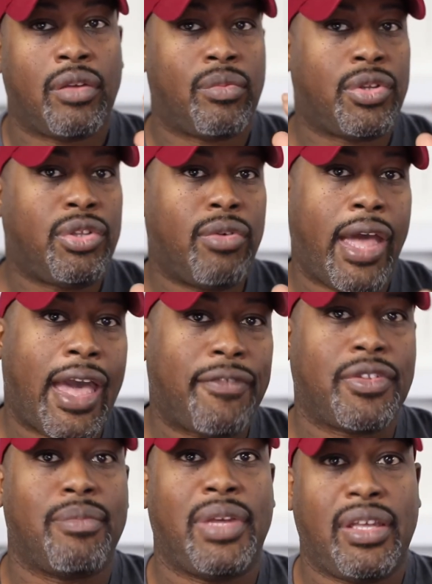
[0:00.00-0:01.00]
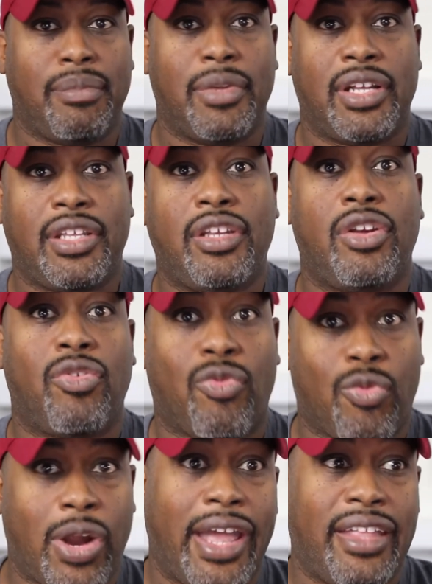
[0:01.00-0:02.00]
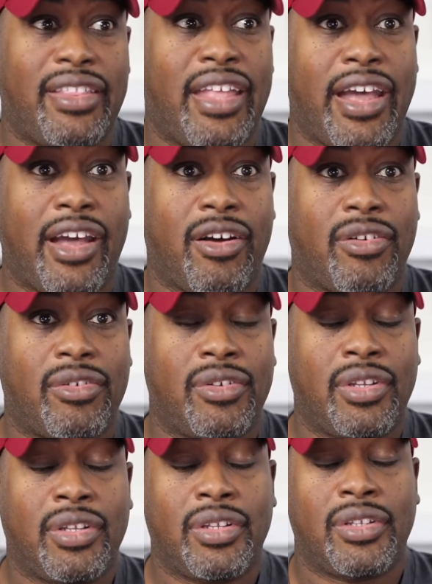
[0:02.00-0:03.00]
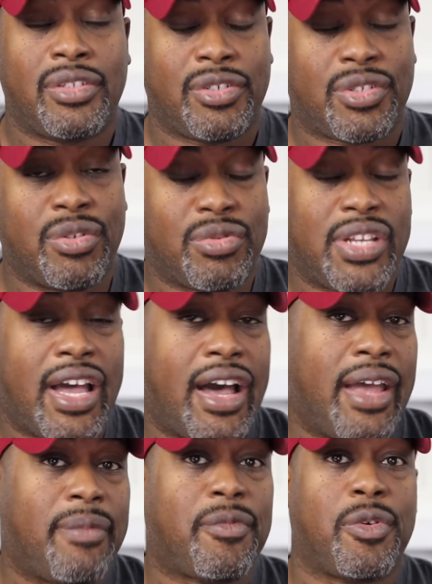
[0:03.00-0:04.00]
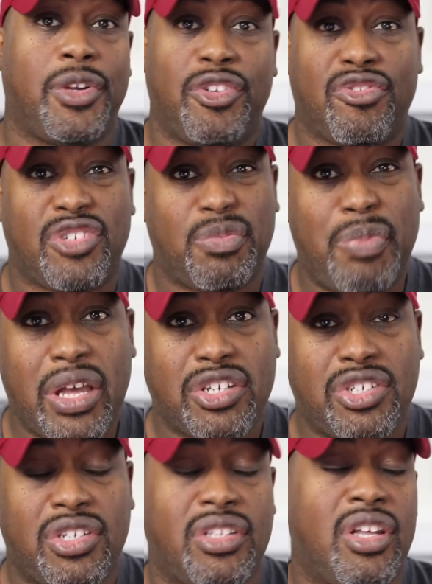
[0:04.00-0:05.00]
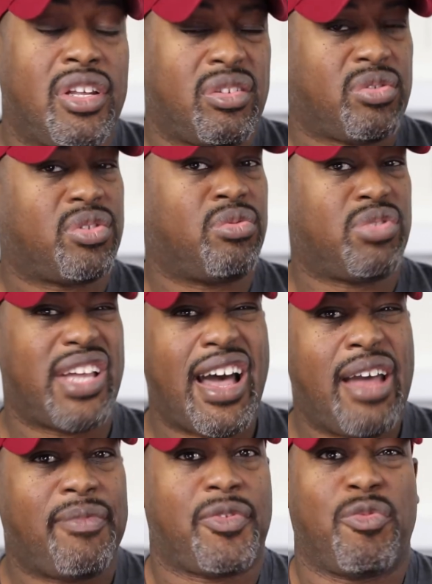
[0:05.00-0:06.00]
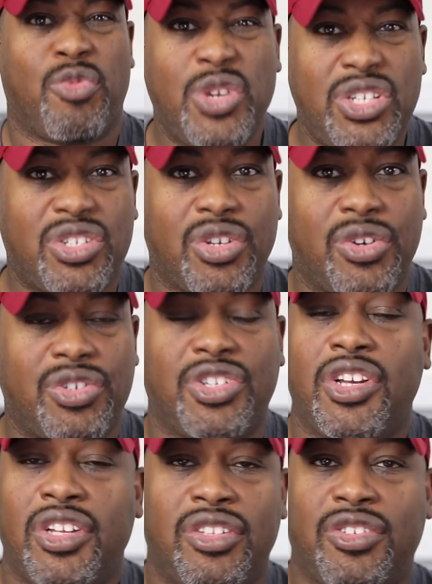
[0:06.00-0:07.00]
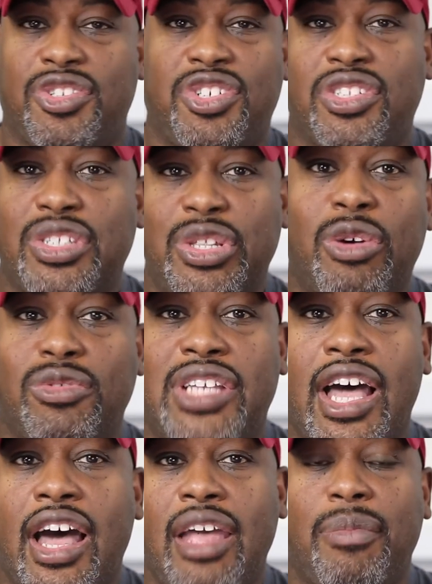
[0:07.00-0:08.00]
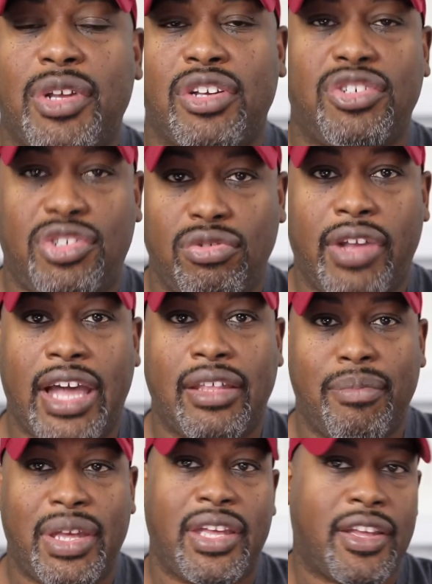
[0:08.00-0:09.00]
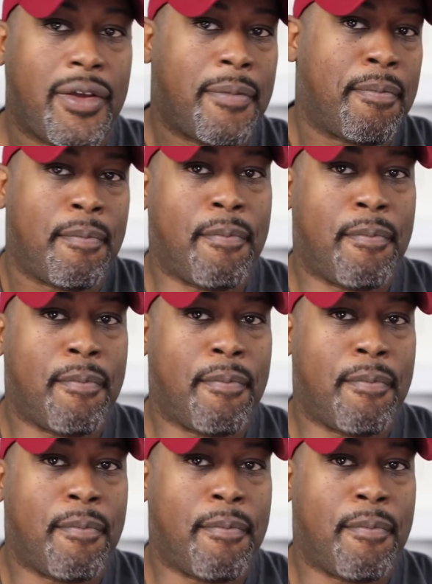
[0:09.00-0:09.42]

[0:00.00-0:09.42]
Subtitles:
And when you have to make money right now, there's no time for introspection. There's no time for research. There's just no time, because you got to make